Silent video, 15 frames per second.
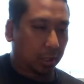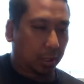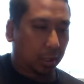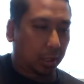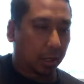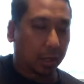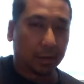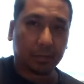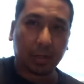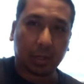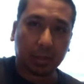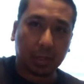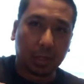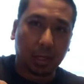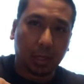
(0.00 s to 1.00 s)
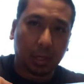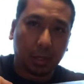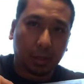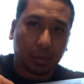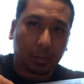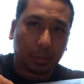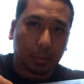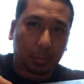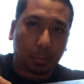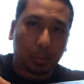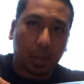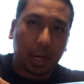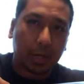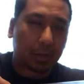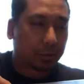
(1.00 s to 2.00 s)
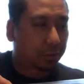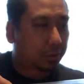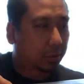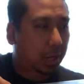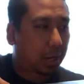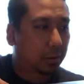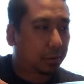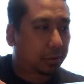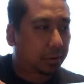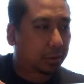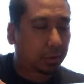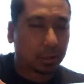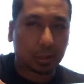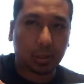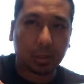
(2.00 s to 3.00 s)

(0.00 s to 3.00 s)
Uh, I've got the Mike Trout